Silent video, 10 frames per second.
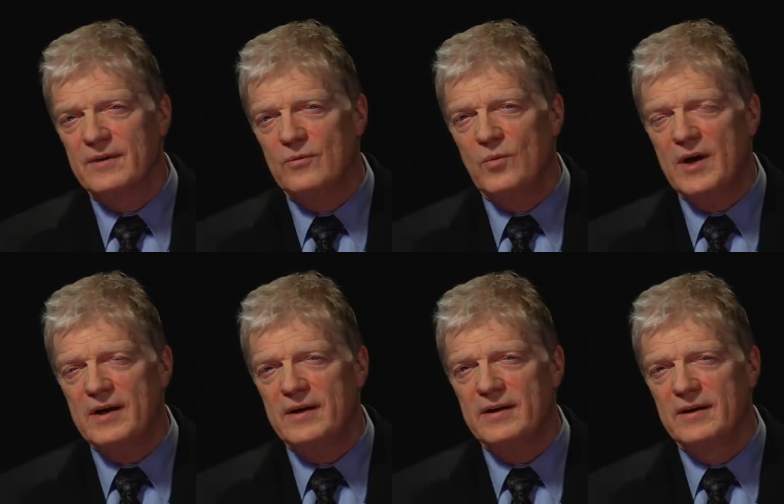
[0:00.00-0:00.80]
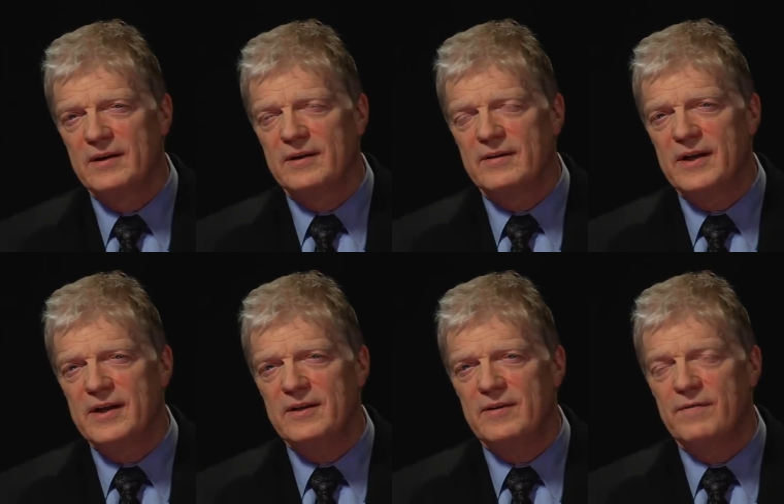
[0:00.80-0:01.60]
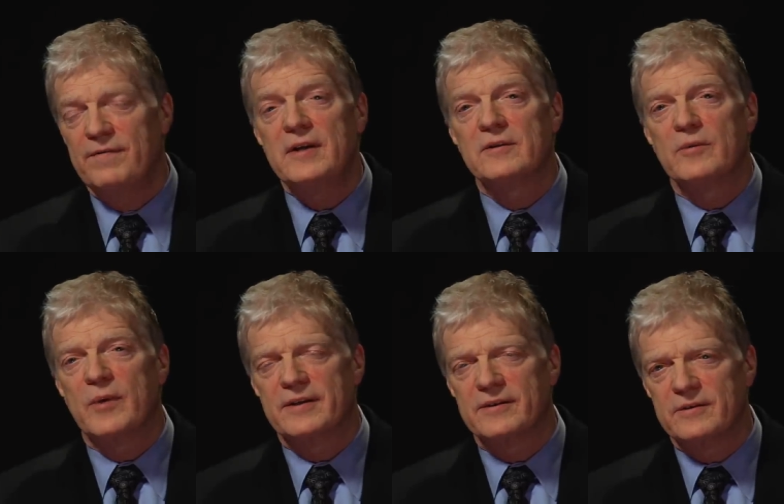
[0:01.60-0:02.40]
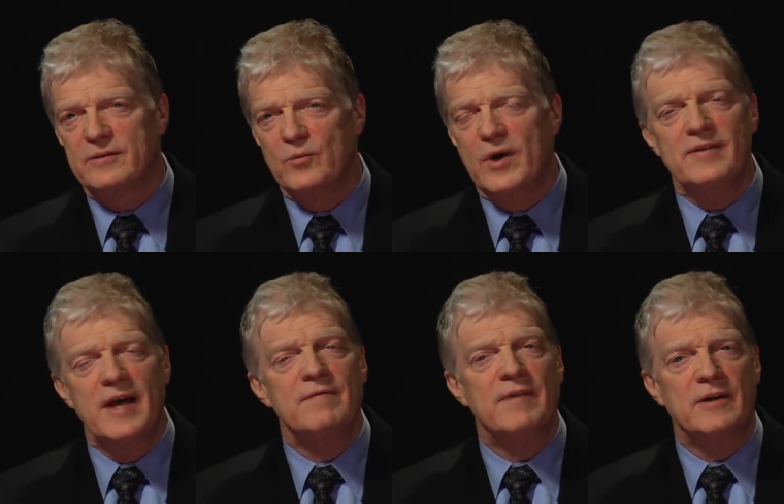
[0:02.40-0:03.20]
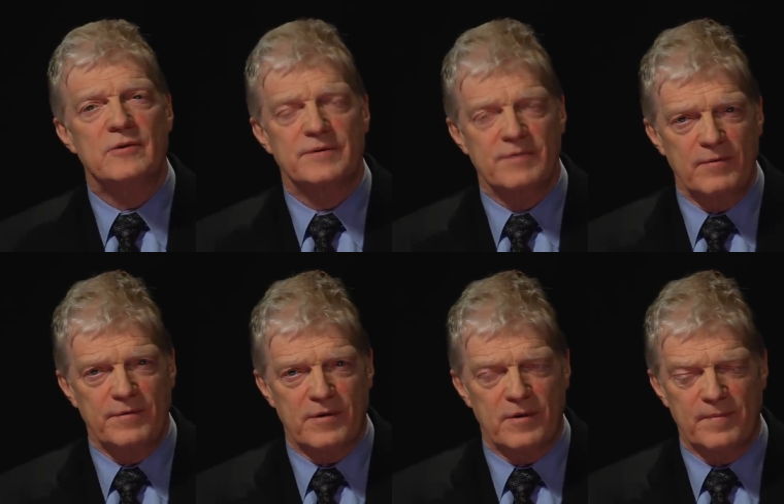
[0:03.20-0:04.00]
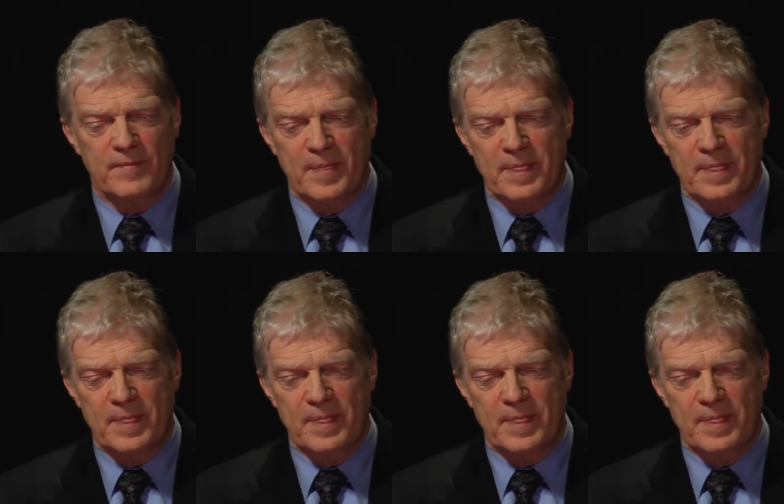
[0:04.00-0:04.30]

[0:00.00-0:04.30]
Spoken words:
why they feel the way they do, where their values have come from,